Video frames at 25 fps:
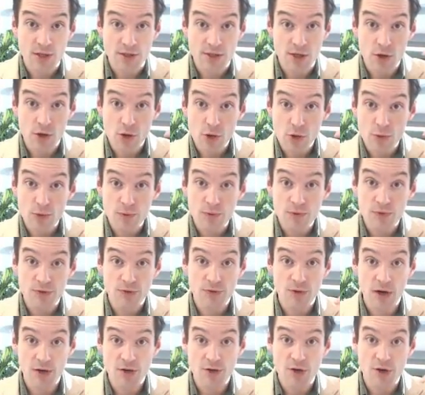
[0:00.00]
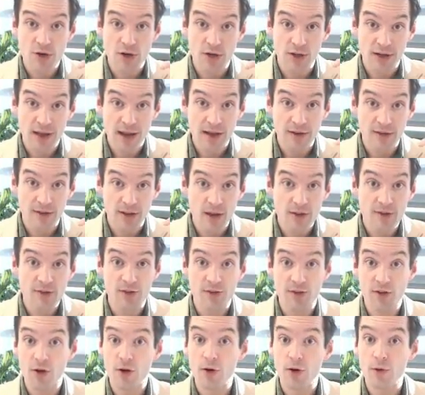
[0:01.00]
its own structure, and kind of does
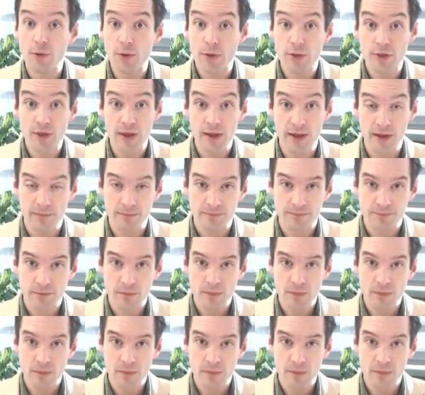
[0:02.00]
its own thing.